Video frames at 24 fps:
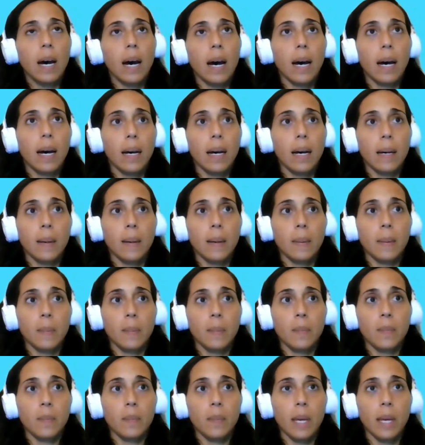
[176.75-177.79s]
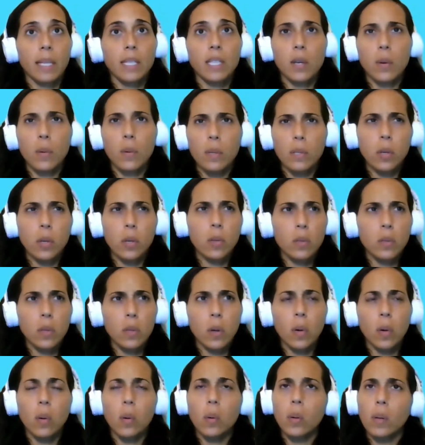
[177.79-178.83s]
And she was
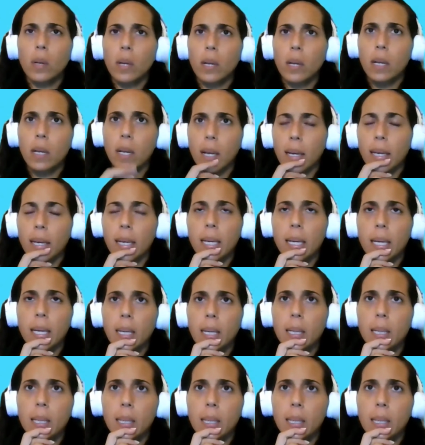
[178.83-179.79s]
also like